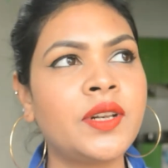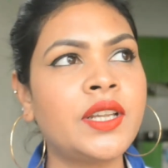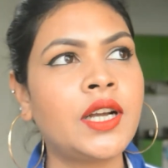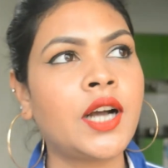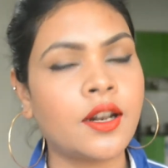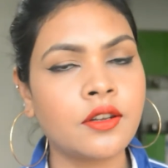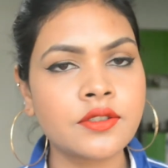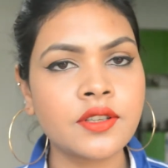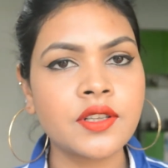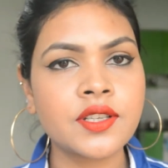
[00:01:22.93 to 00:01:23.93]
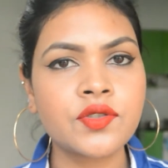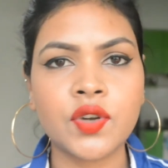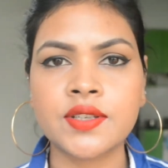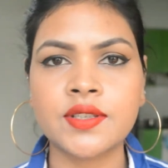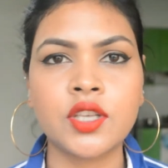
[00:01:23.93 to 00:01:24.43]
many colors in this
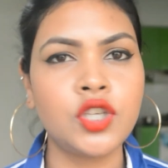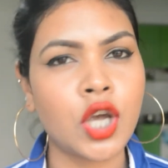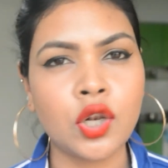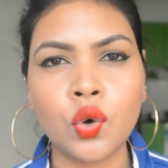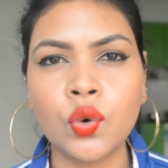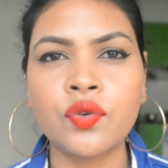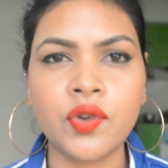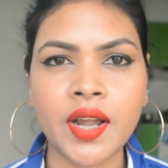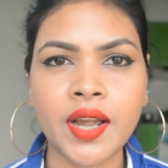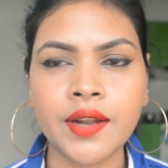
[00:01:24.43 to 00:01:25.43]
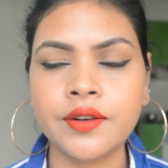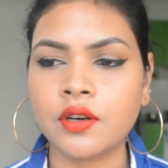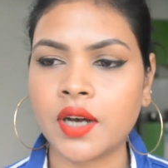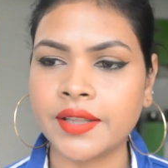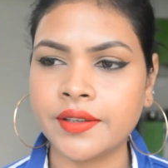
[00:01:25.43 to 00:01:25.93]
dress, the yellow, red,
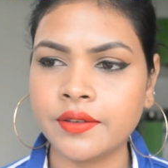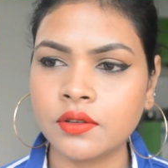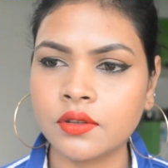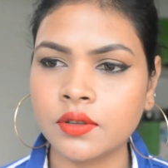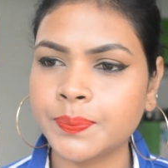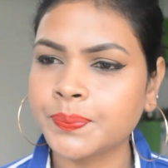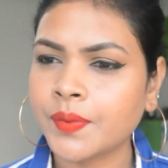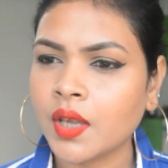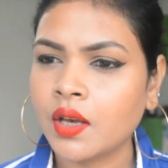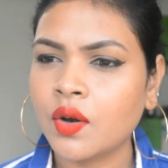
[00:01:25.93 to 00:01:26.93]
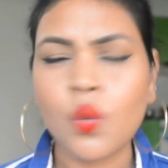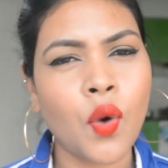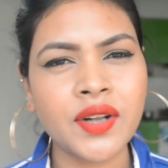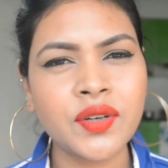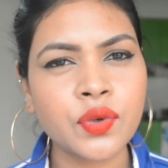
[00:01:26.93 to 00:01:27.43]
I think
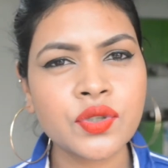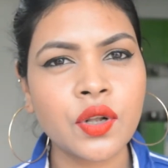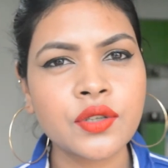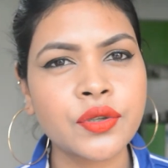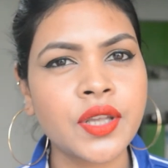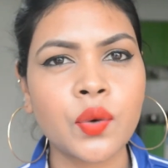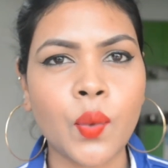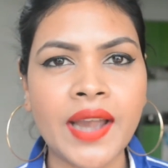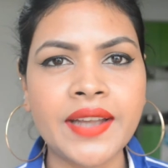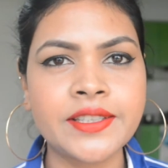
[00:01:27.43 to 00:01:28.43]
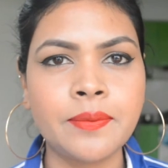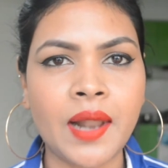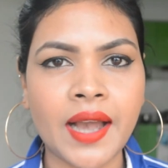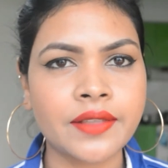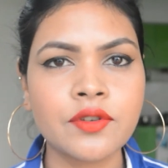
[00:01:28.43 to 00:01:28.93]
white was also there, white,
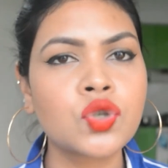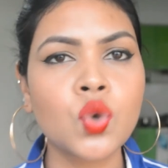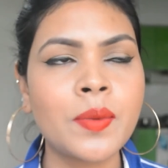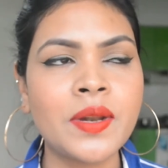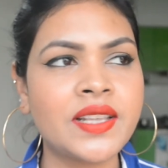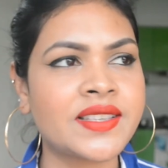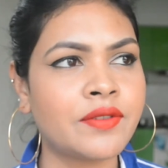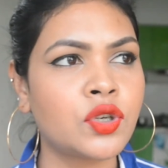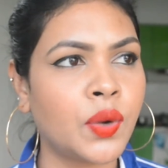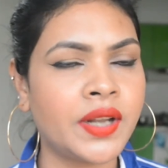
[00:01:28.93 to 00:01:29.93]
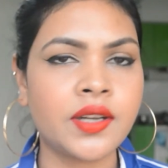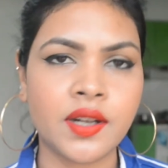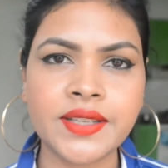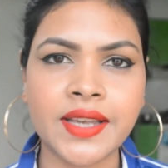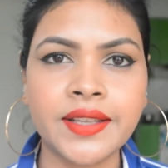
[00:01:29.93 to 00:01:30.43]
black. There were so many, 7 to 8
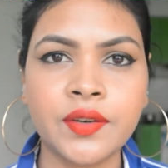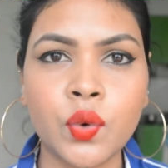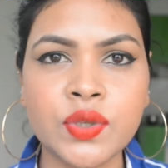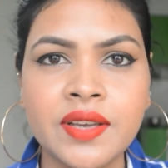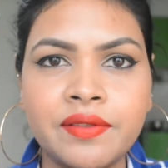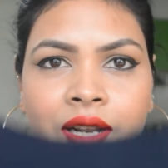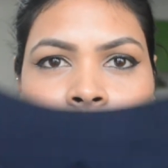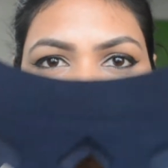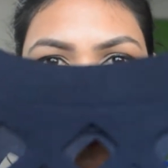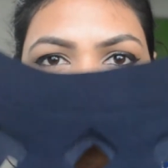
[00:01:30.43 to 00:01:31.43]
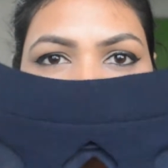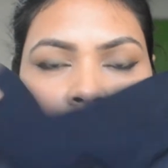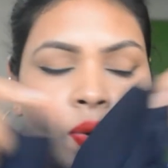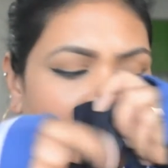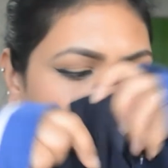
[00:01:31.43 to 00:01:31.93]
colors I think was available in this
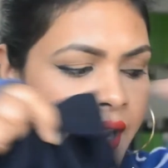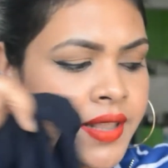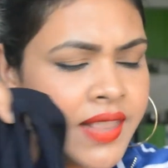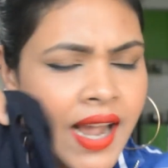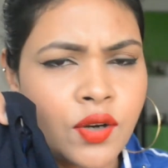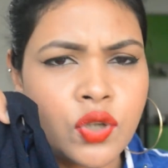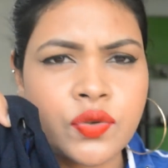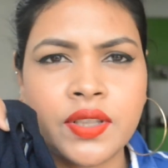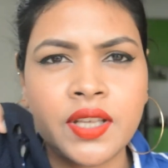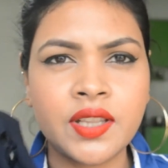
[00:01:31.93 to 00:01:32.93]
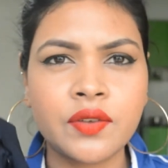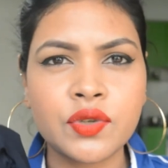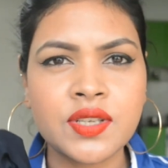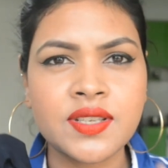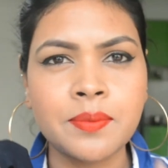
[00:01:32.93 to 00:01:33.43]
one, and in that also I think there
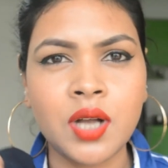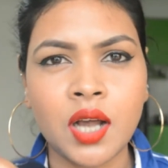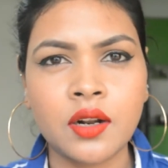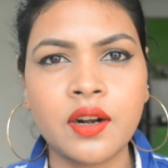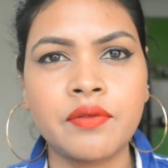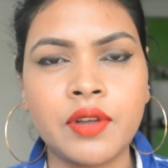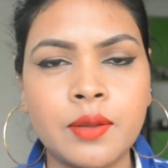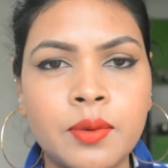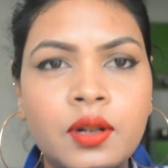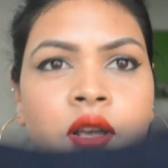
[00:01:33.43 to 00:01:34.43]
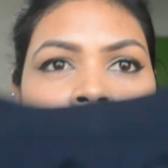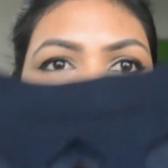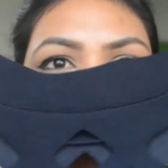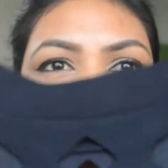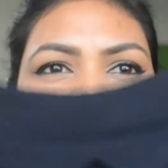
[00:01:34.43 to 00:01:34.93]
was some color available,
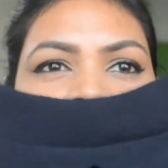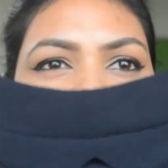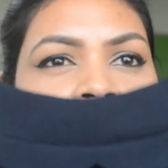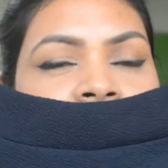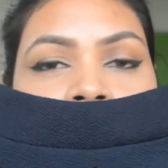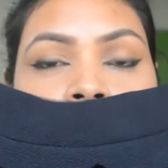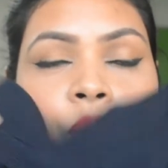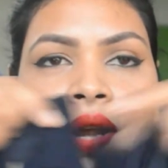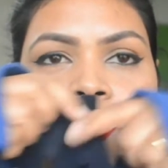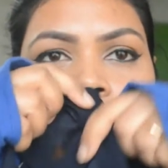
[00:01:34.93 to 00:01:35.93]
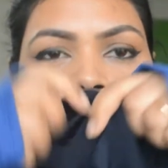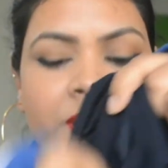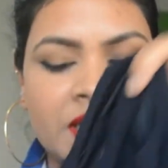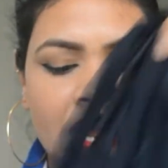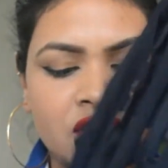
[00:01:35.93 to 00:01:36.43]
but in this one 7 to 8 colors. But I